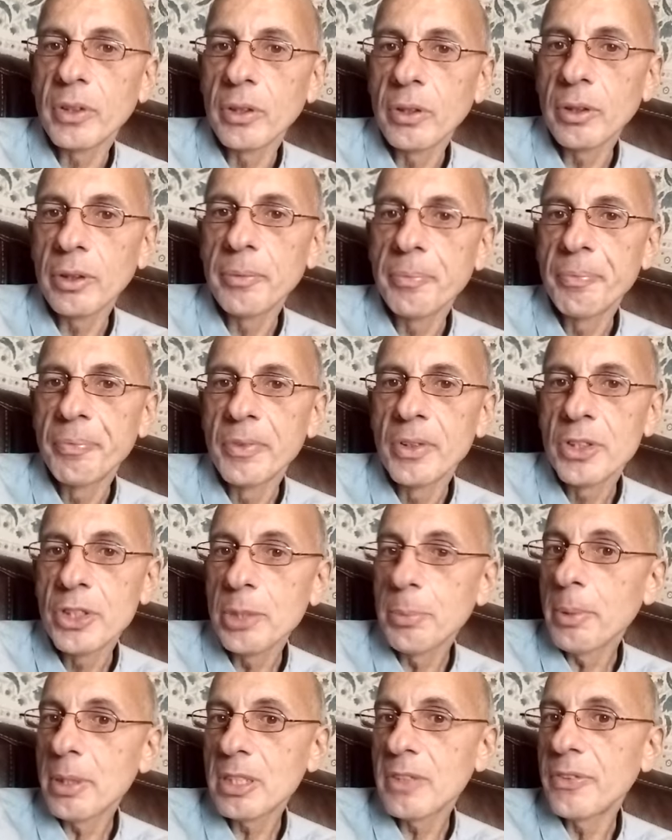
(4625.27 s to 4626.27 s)
her, she
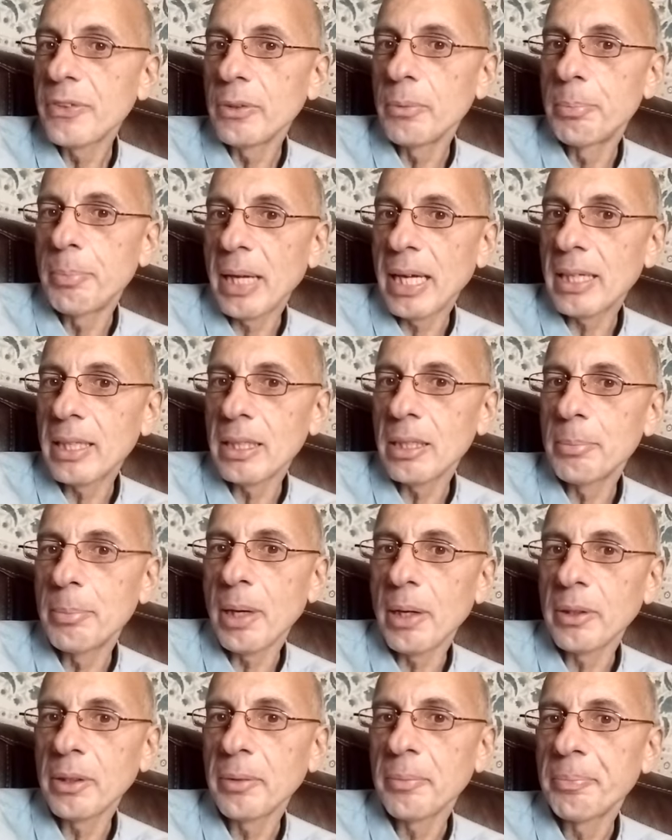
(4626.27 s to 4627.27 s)
must feel badly
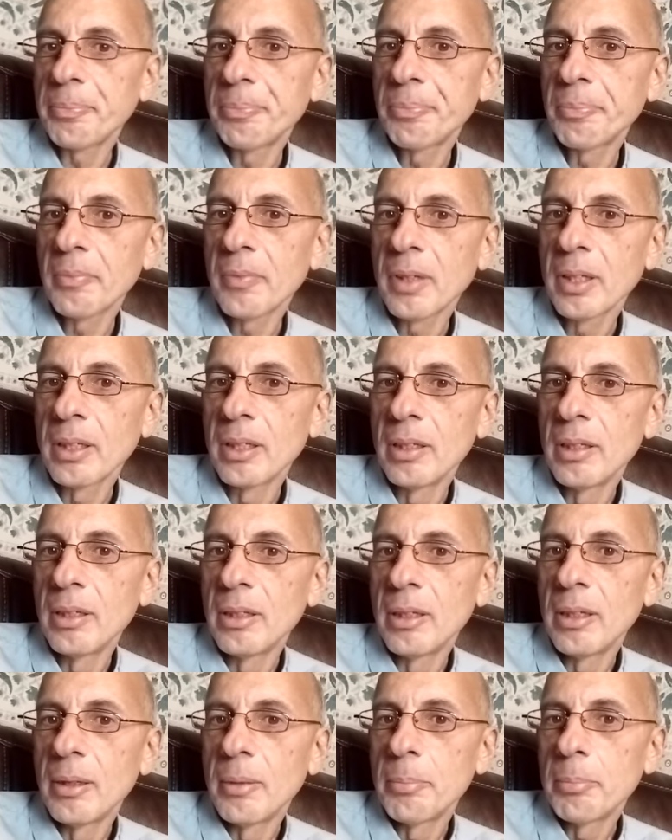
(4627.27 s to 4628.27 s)
about it.
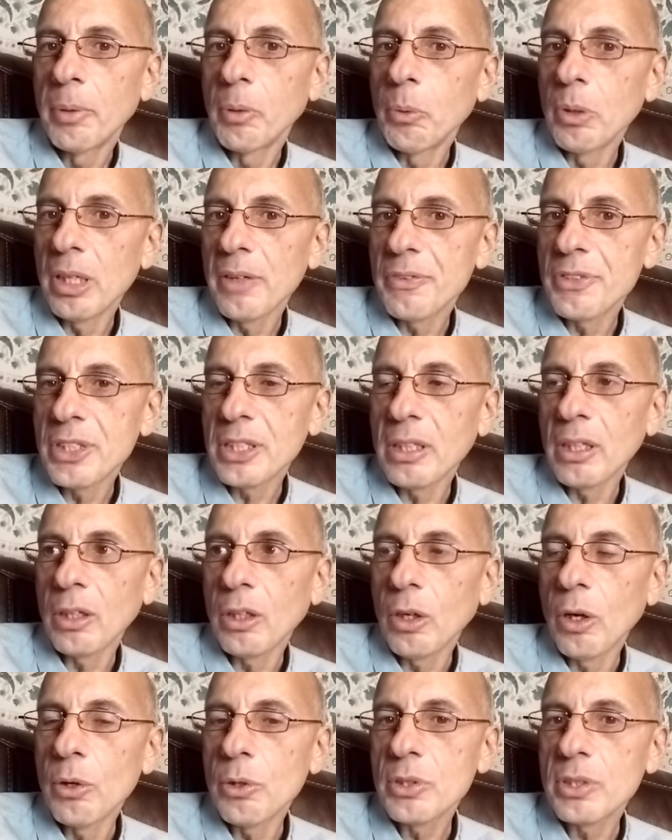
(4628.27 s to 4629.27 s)
But what if she can
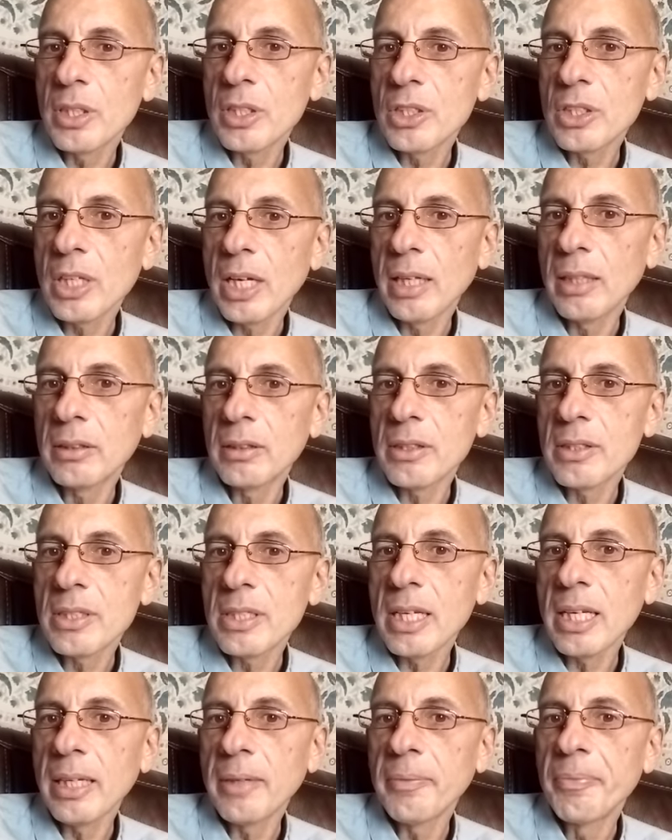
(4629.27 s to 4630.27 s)
coax the child to
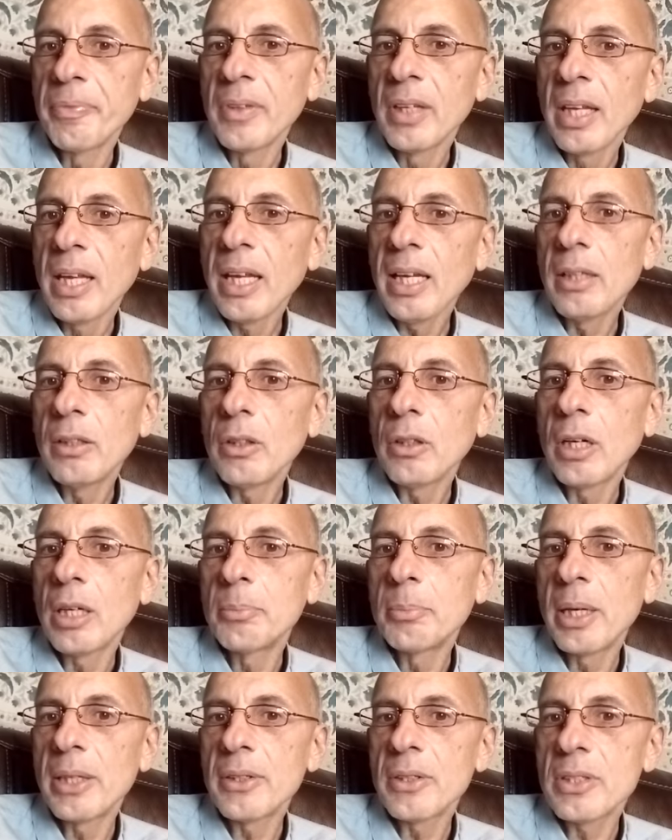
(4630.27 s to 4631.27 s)
say, hey, look, on
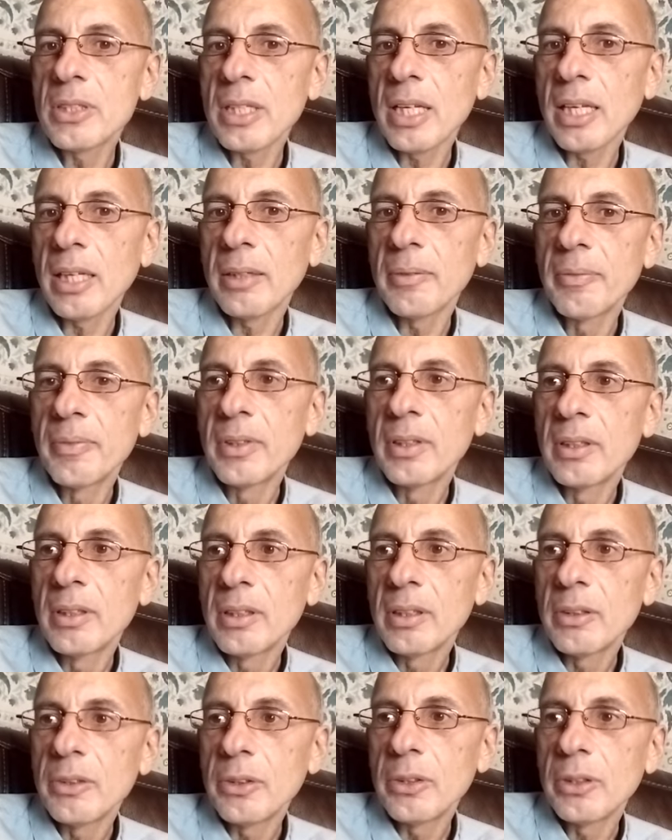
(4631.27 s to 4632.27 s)
Mother's Day,
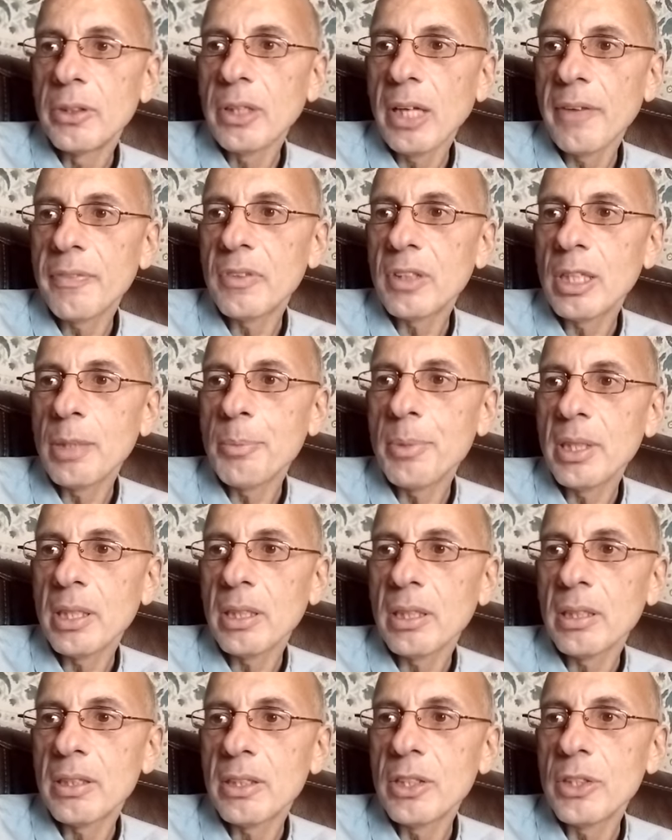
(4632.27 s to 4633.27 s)
you have to give me
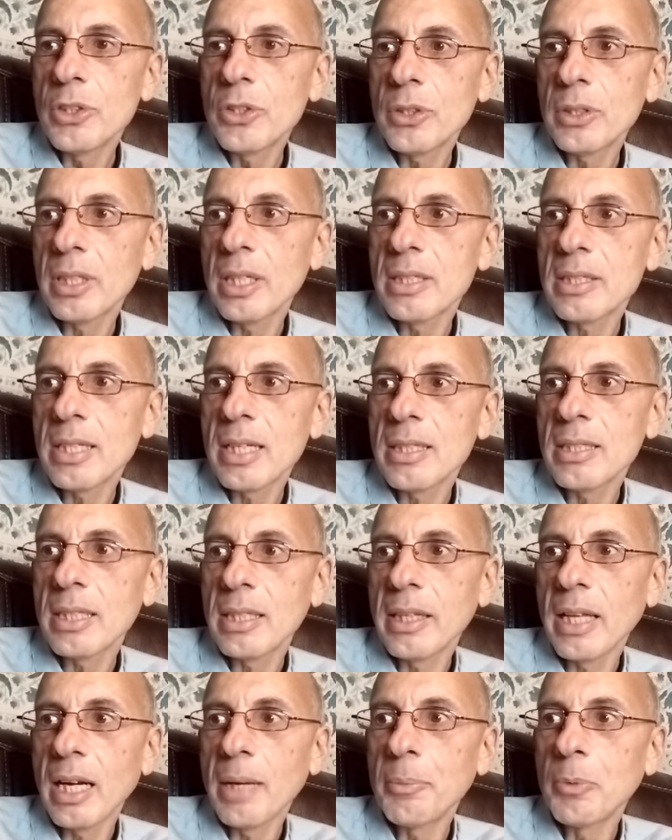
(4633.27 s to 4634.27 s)
a t-shirt that says
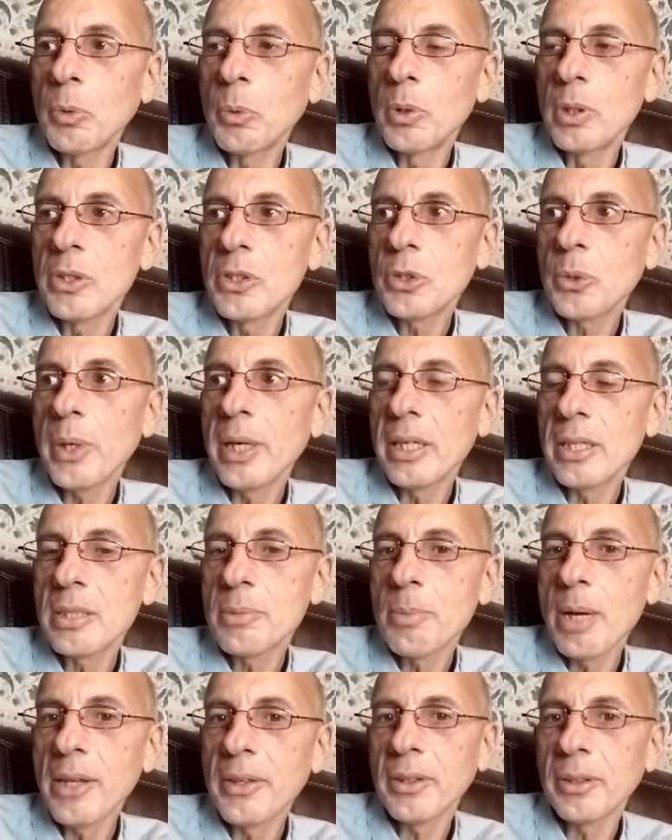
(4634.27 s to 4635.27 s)
that I'm the world's greatest
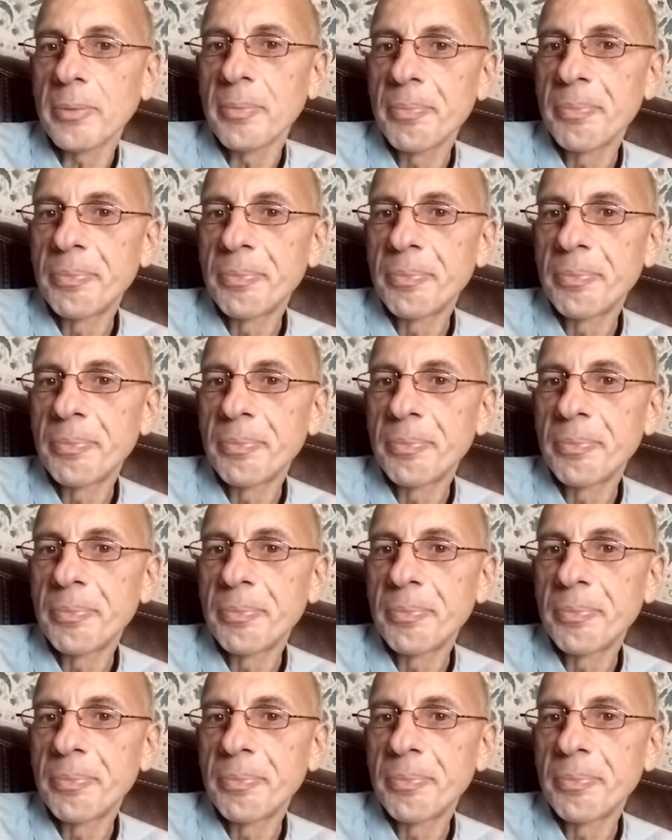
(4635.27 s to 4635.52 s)
mother.